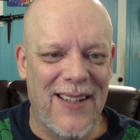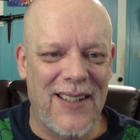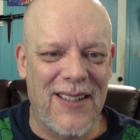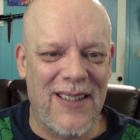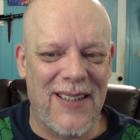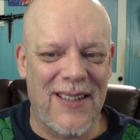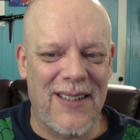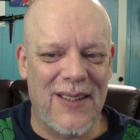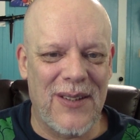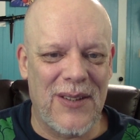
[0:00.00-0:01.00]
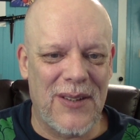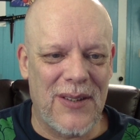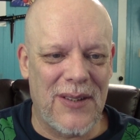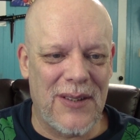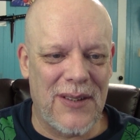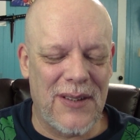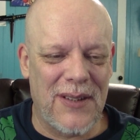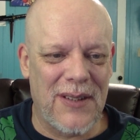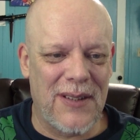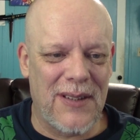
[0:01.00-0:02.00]

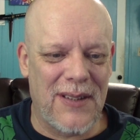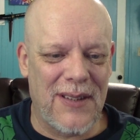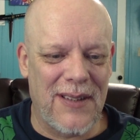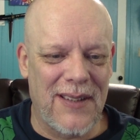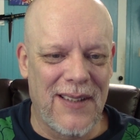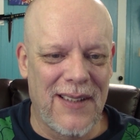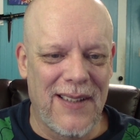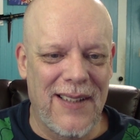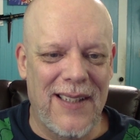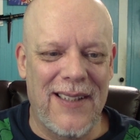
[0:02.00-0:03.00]
(silence)